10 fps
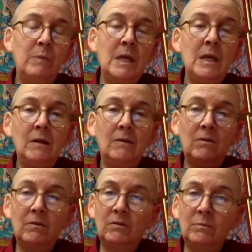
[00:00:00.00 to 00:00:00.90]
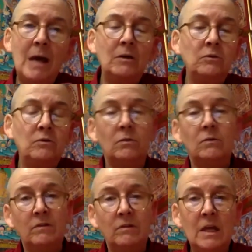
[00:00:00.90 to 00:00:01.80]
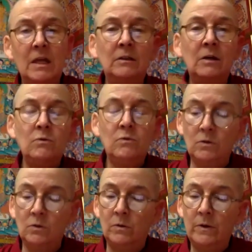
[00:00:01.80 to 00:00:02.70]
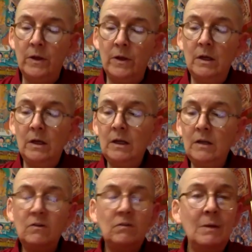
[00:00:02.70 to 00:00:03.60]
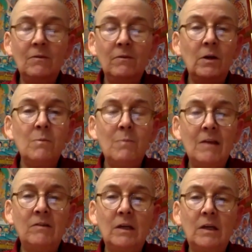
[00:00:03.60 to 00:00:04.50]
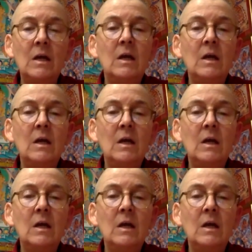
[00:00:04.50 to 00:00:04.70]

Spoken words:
being to smile to say hello to. It just means a very basic